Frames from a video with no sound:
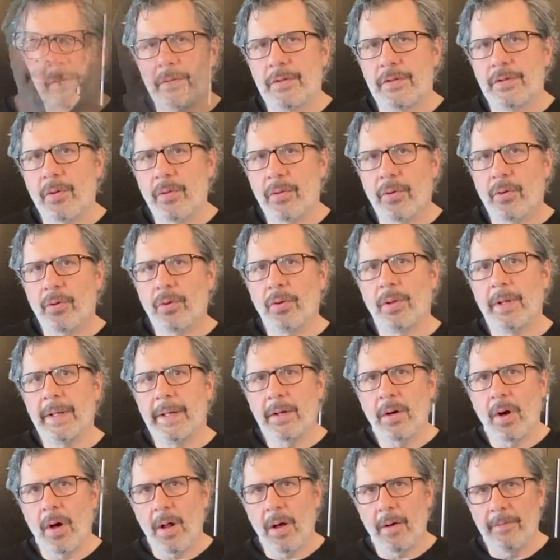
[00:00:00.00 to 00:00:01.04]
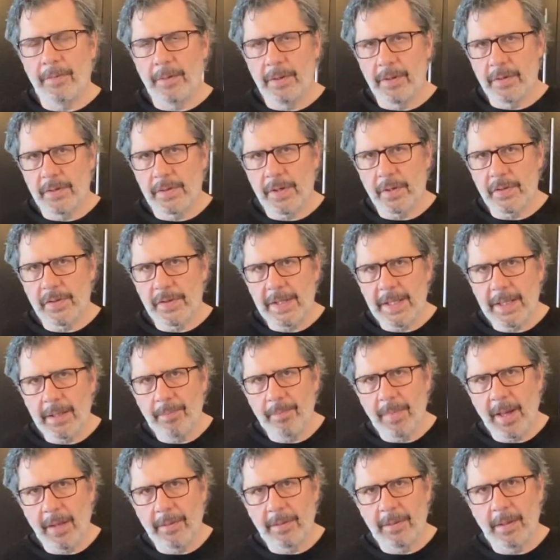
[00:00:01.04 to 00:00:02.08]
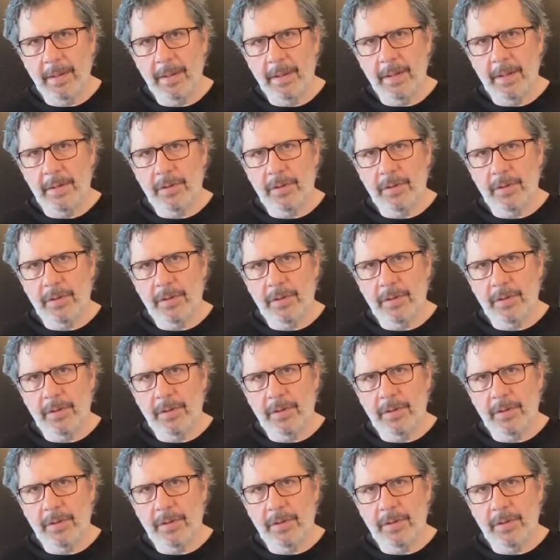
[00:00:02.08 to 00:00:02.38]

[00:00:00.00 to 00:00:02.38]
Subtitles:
So the early cutoff in the Tartine method